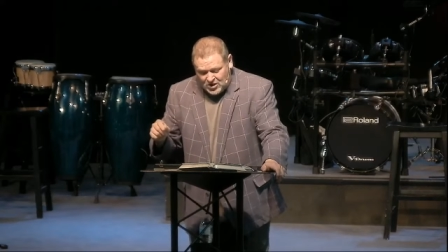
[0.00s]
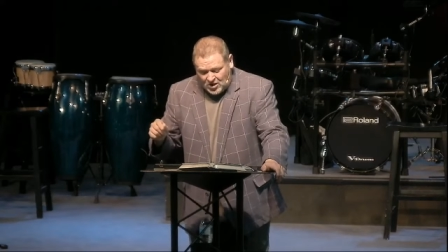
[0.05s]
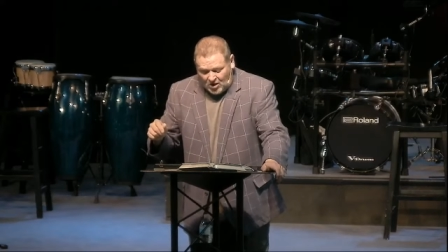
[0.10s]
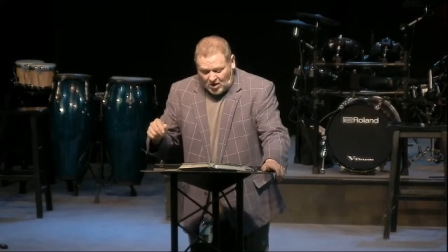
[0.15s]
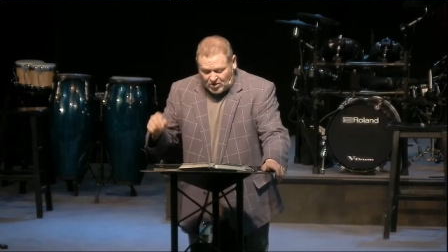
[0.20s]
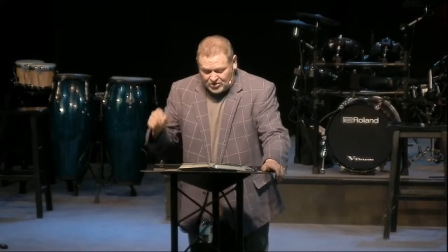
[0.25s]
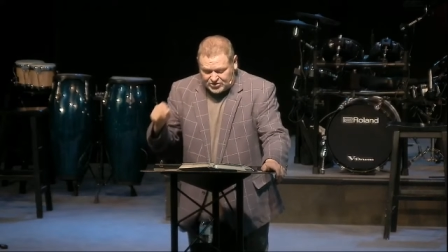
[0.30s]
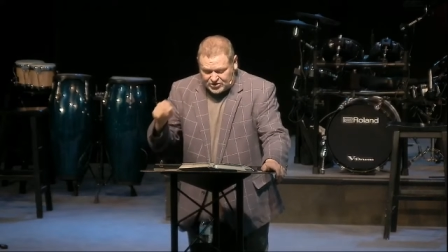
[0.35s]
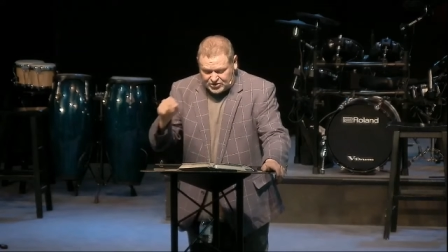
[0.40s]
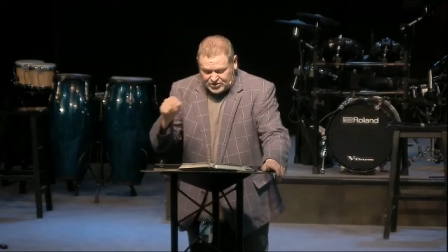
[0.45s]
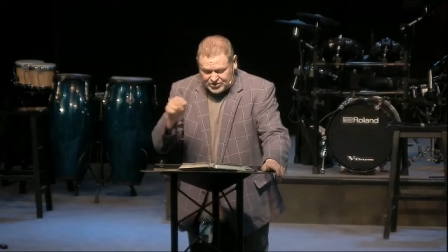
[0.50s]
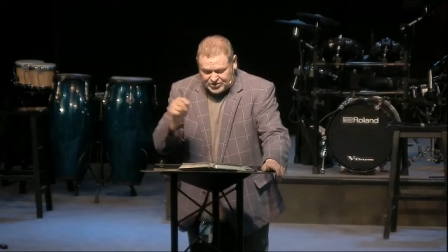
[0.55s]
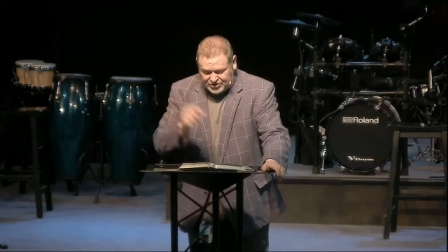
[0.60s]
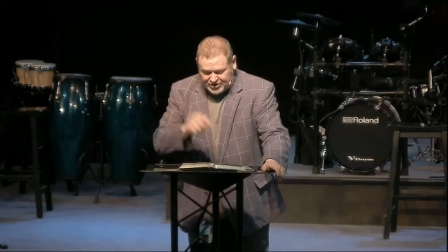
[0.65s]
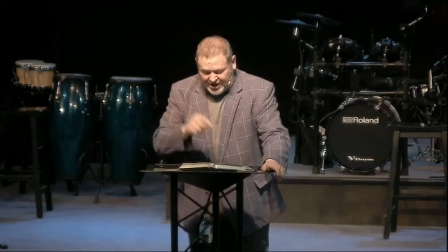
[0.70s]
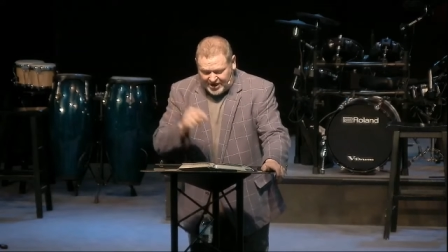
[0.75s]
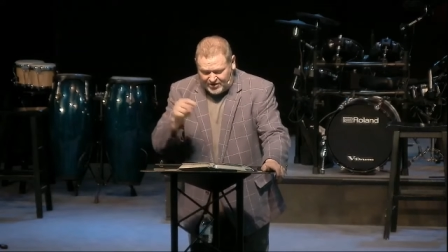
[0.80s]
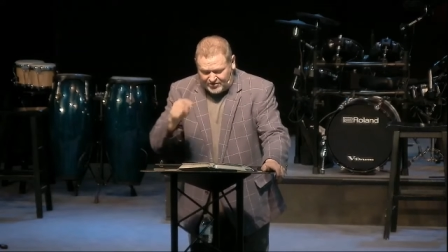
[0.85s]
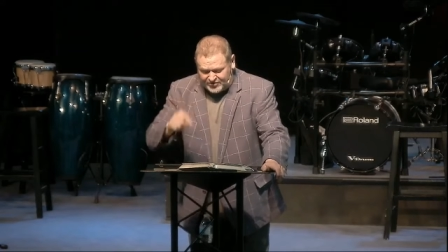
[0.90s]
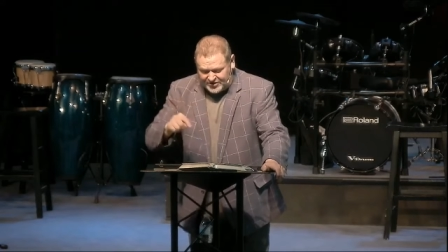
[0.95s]
are to
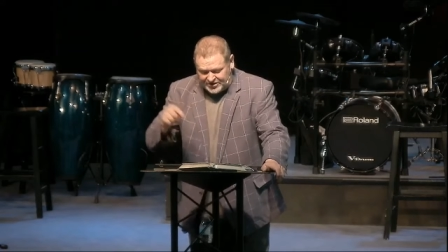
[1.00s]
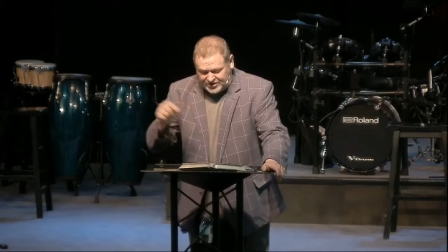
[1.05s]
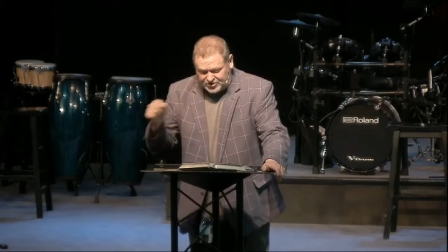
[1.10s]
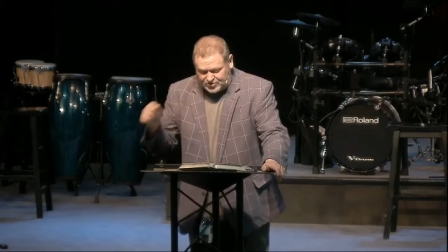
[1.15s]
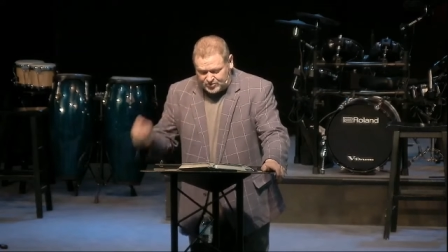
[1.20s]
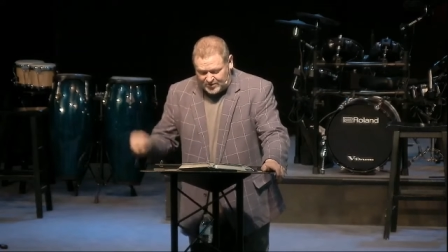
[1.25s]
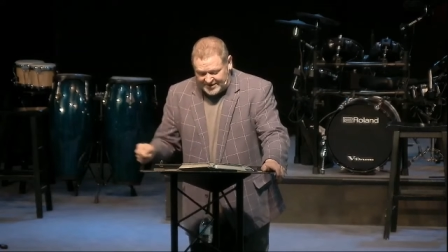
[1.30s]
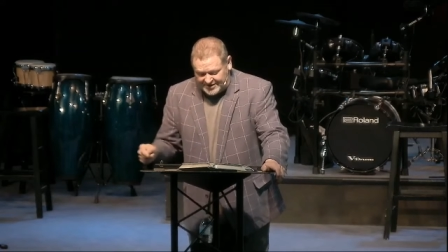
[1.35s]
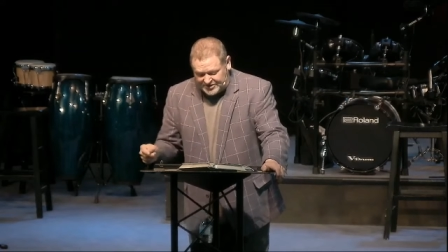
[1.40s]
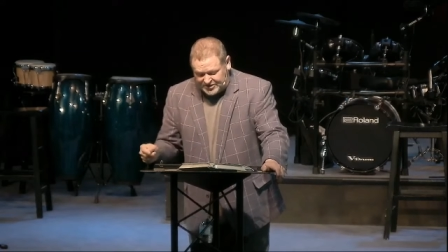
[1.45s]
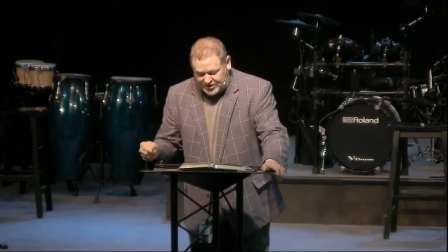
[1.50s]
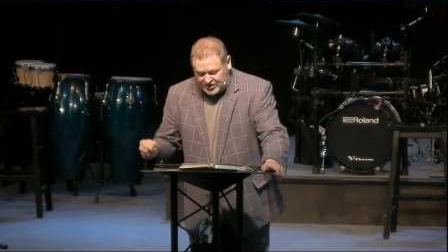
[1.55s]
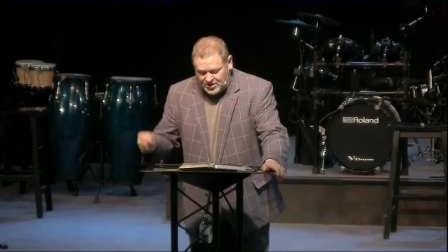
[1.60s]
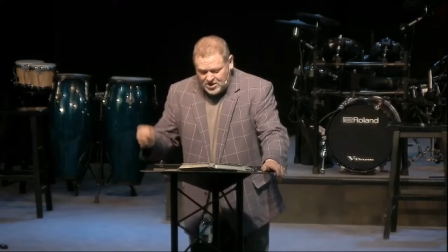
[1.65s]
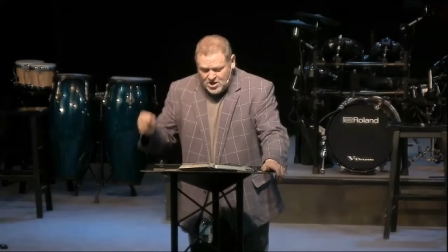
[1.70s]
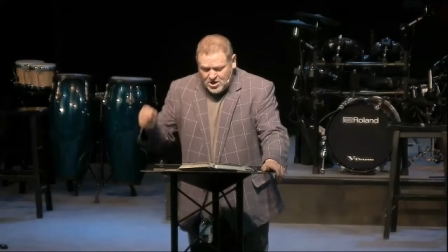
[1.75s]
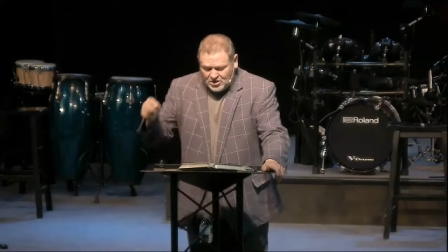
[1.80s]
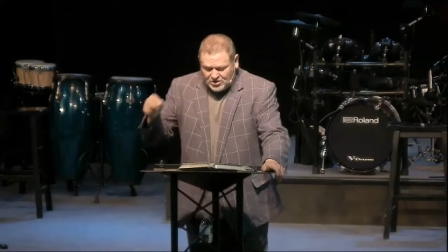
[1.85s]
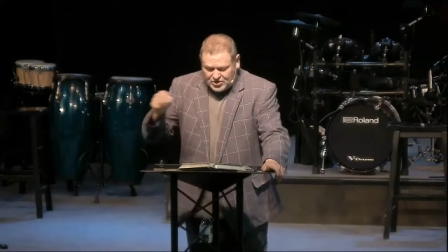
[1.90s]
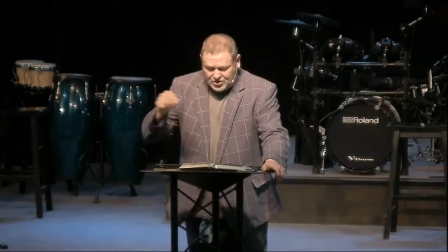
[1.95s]
share this reason
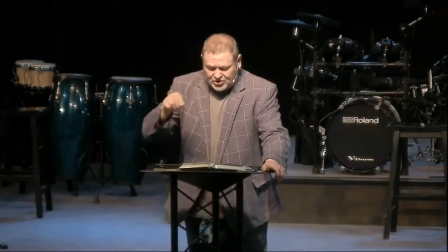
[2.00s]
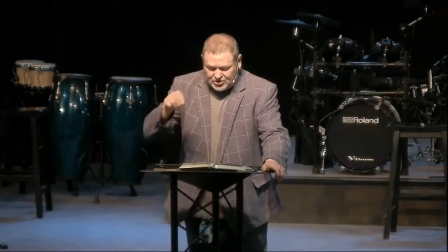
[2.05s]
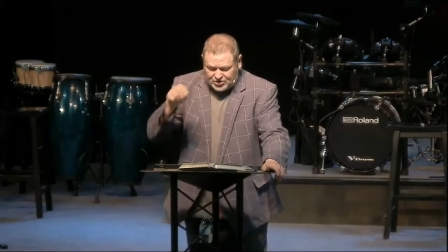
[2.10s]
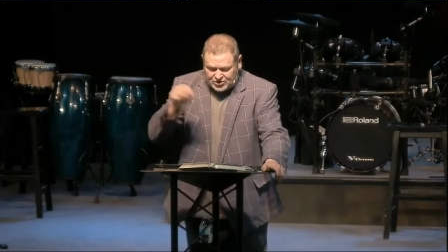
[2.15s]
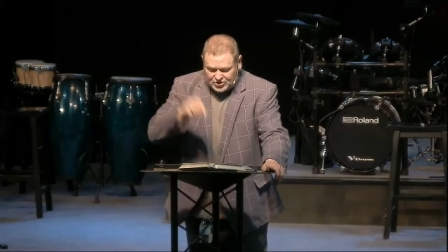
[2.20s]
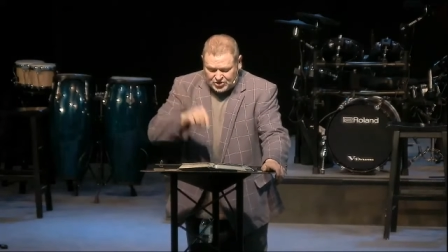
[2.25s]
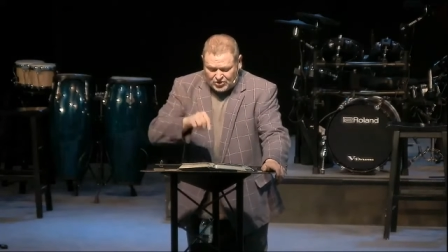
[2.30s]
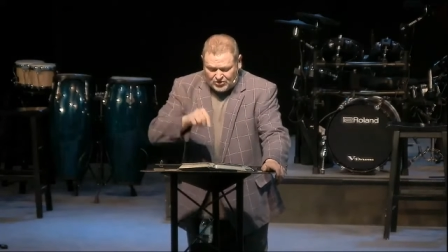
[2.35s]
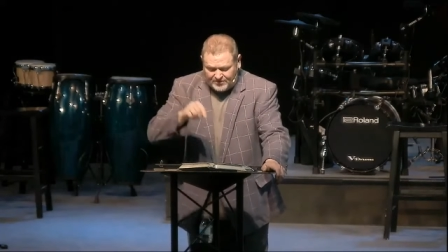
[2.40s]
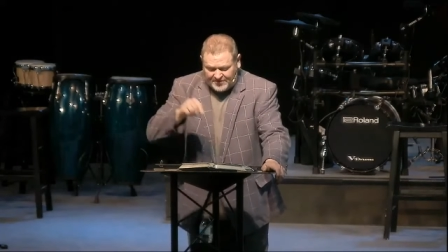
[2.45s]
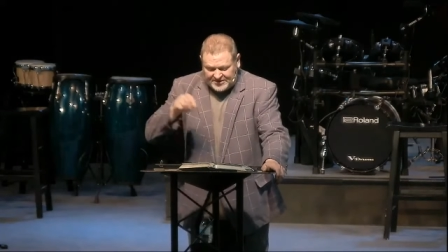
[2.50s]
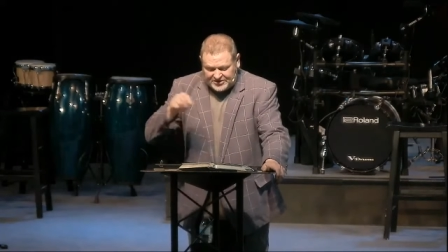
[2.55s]
to the servant